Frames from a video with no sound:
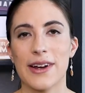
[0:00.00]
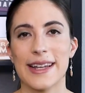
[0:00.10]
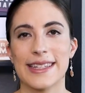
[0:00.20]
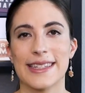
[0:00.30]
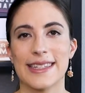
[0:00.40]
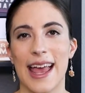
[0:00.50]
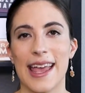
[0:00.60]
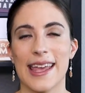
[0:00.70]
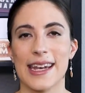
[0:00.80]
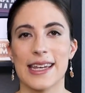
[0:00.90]
is
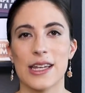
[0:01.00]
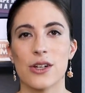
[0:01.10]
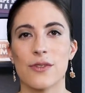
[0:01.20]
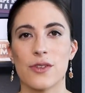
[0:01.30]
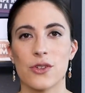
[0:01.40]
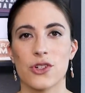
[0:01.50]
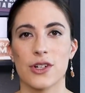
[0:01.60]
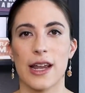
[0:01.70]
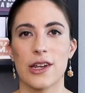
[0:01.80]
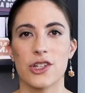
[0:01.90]
set in a near future
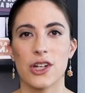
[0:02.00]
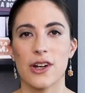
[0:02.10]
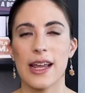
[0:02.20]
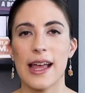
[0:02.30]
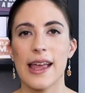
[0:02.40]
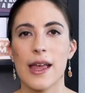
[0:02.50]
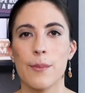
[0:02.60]
Nigeria.